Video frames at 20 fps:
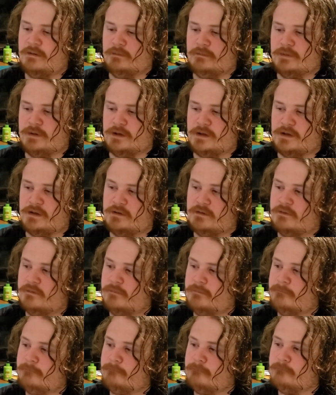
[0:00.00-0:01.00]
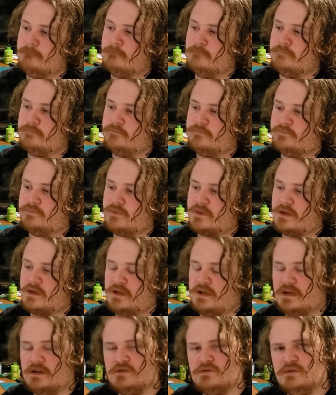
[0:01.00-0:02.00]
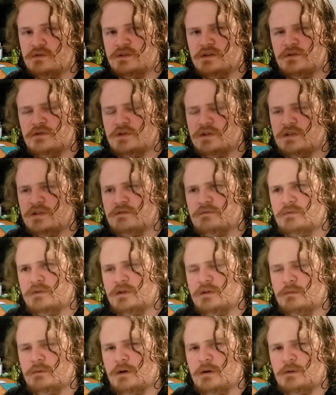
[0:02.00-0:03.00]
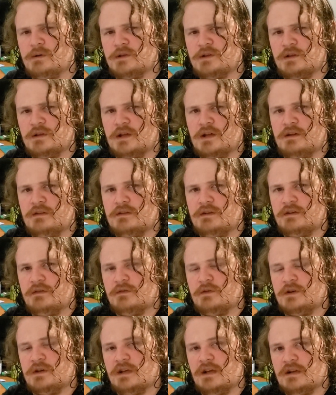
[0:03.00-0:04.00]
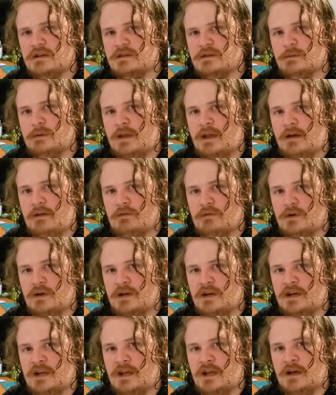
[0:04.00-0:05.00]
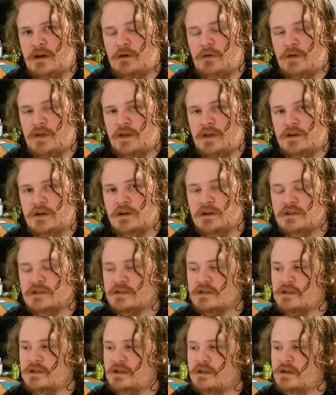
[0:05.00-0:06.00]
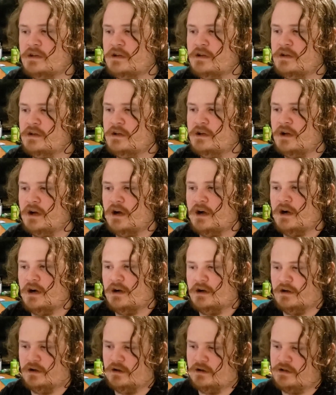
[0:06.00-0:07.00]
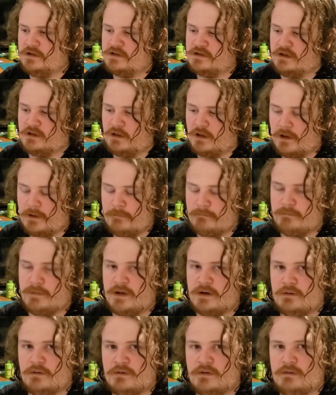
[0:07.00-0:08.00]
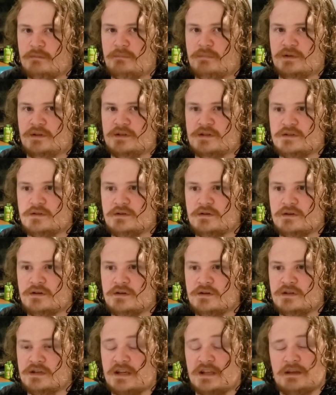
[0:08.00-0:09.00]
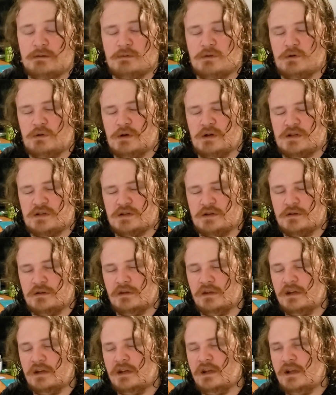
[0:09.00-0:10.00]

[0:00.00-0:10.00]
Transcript: But it actually synergizes really well with a lot of the different decks that we have right now. And honestly, it's a lot better than Blister. Take that with a grain of salt.